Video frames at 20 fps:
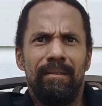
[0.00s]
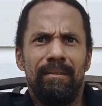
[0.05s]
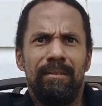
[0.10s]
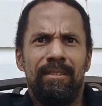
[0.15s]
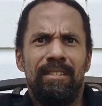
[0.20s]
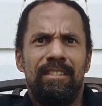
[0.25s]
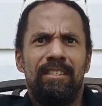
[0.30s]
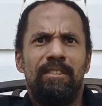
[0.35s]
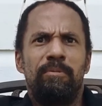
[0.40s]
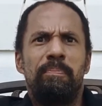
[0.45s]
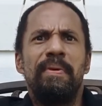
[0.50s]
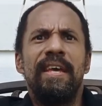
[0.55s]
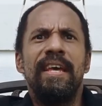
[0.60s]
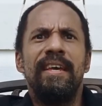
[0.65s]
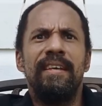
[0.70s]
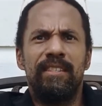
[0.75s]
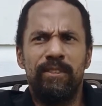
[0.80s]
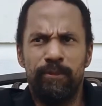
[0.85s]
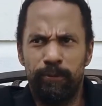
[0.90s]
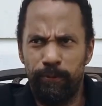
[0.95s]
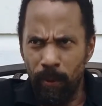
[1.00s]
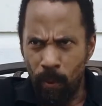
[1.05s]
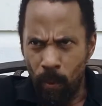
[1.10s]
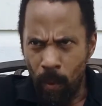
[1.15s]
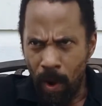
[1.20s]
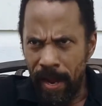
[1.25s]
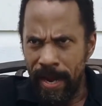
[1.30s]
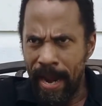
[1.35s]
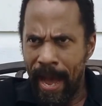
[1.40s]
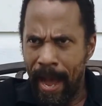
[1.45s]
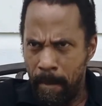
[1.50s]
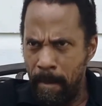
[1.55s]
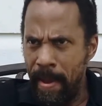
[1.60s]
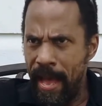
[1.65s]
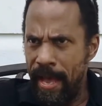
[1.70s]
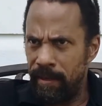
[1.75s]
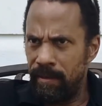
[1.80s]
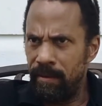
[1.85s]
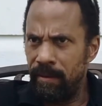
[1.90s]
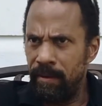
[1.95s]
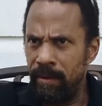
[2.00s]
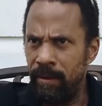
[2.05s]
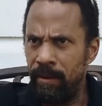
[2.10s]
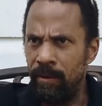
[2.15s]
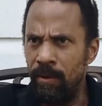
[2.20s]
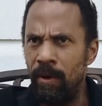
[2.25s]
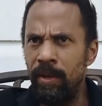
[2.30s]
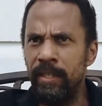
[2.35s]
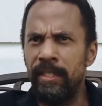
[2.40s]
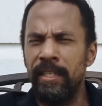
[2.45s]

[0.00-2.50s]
space for what that meant, you know.